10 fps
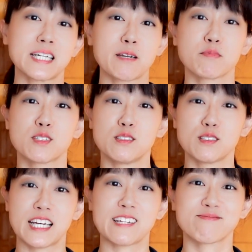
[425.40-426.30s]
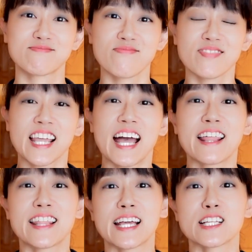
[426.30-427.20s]
game to do that.
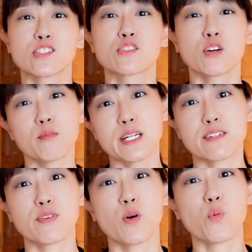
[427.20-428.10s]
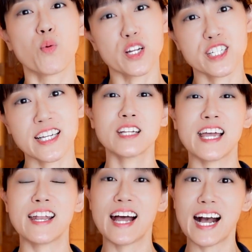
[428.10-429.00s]
Thanks so much for watching
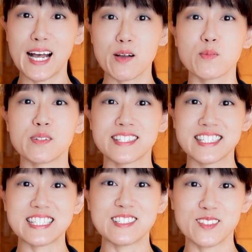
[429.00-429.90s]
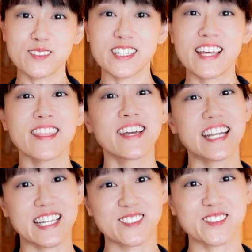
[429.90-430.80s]
and I will see you in the next